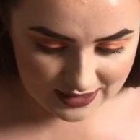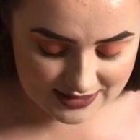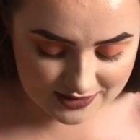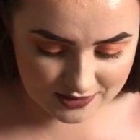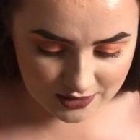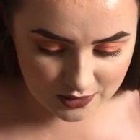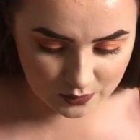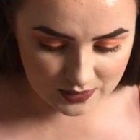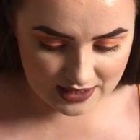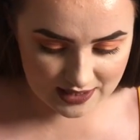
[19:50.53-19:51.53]
Let's start
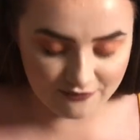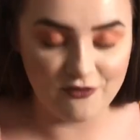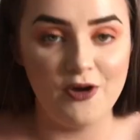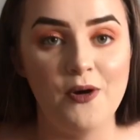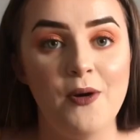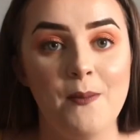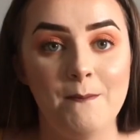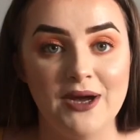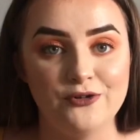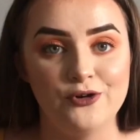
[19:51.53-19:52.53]
with
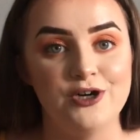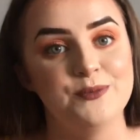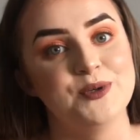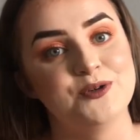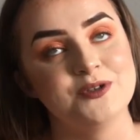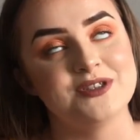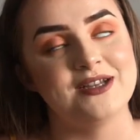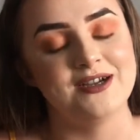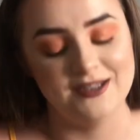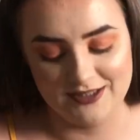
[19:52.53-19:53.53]
my daughter because
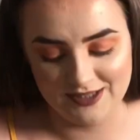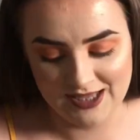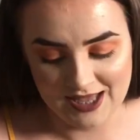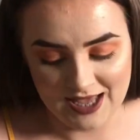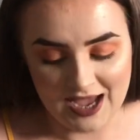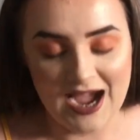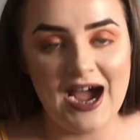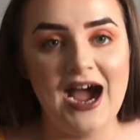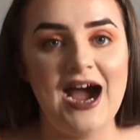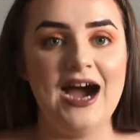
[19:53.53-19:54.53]
like
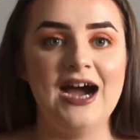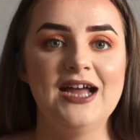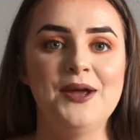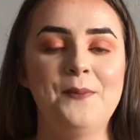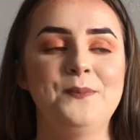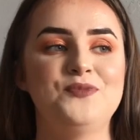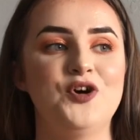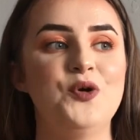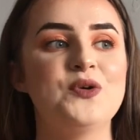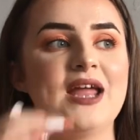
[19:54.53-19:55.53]
I
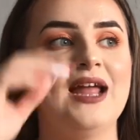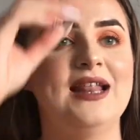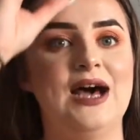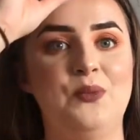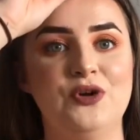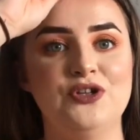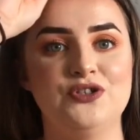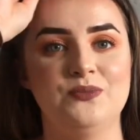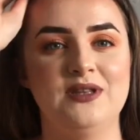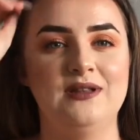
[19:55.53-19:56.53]
told Kane that I wanted
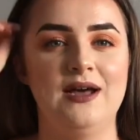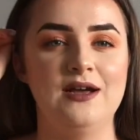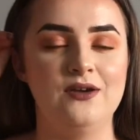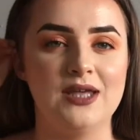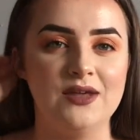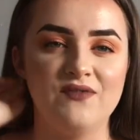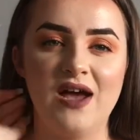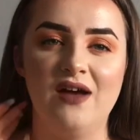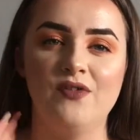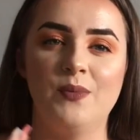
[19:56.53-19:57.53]
something that I could keep
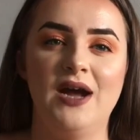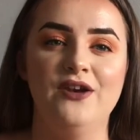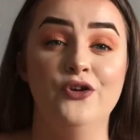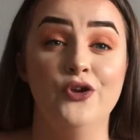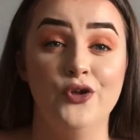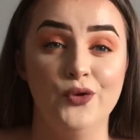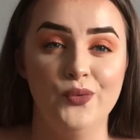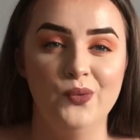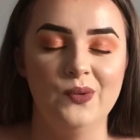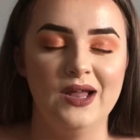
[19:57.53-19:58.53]
forever, but I
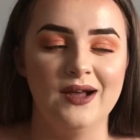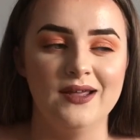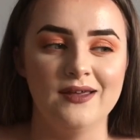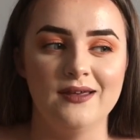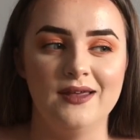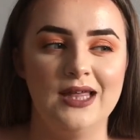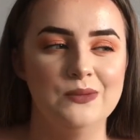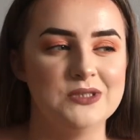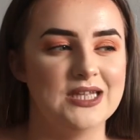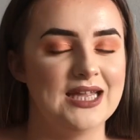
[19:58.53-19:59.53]
knew like he
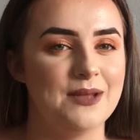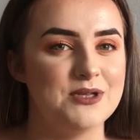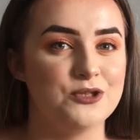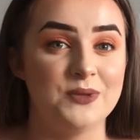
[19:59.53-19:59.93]
was gonna get me